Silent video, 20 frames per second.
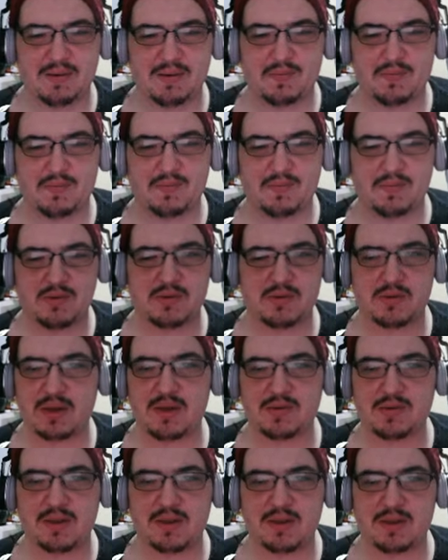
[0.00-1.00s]
trying to find
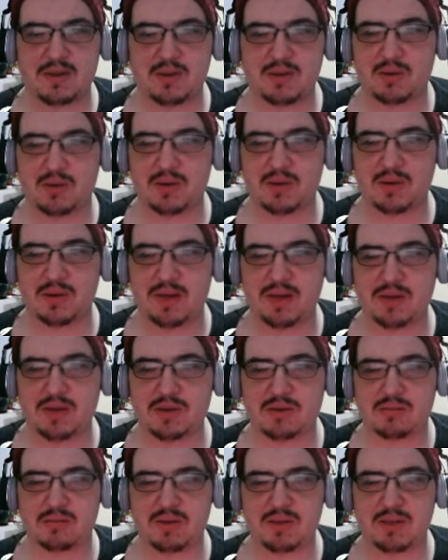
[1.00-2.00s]
a general location
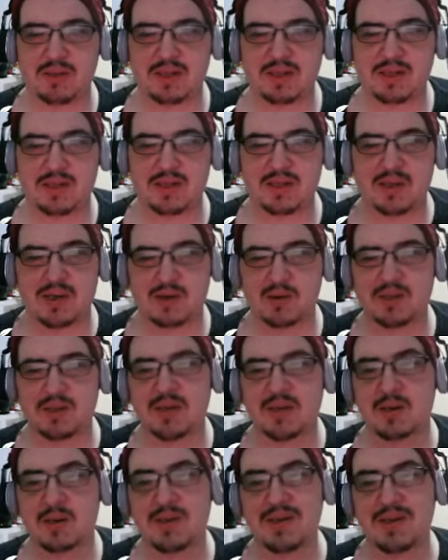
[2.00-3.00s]
for these teletowers.
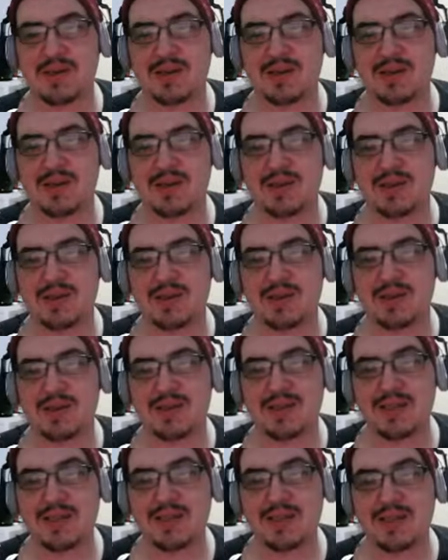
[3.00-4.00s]
Now I say that,
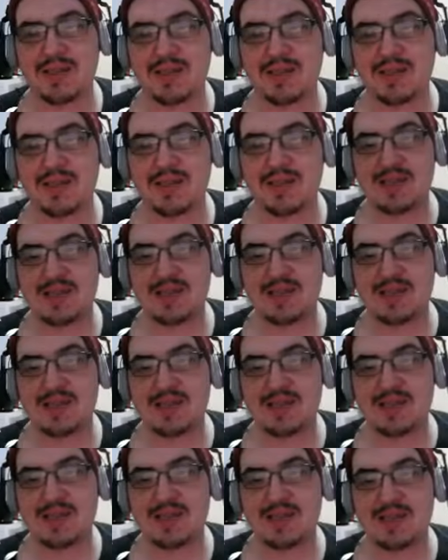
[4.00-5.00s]
and the
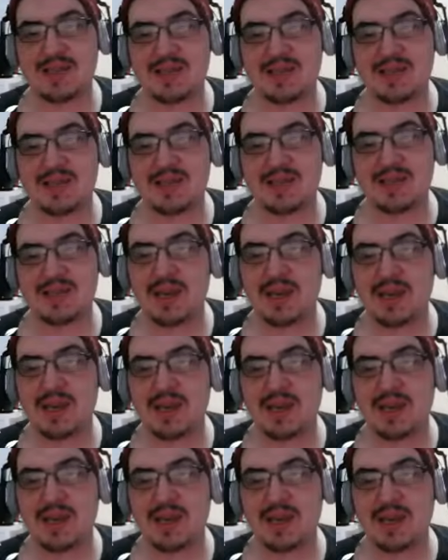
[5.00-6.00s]
next two are
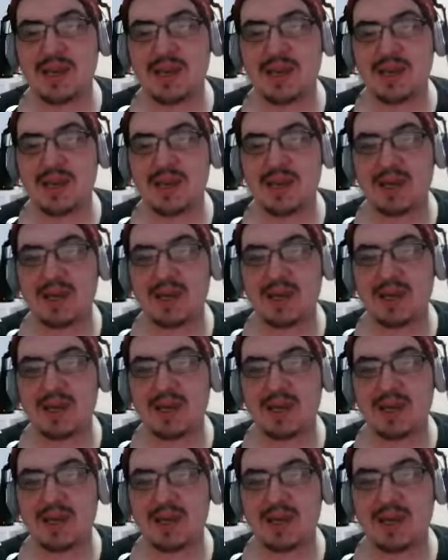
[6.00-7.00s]
probably going to be
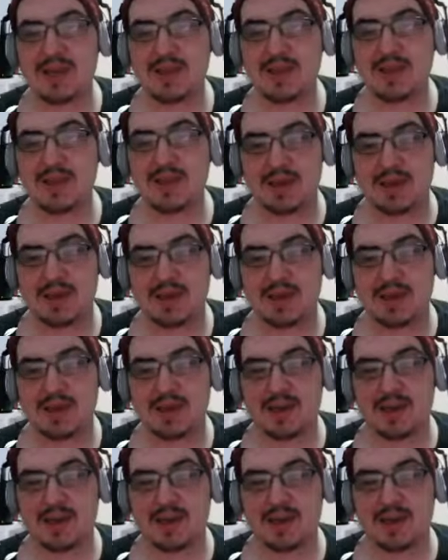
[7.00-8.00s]
incredibly way off,
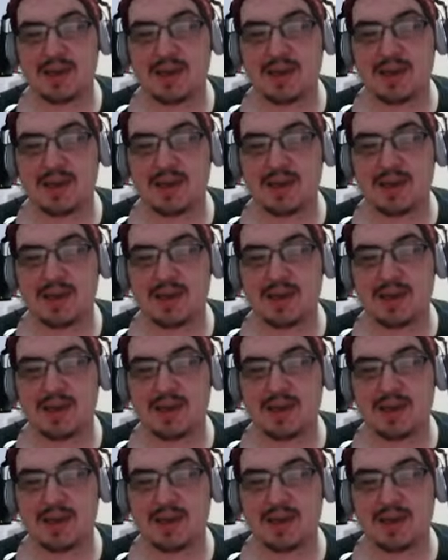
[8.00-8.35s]
because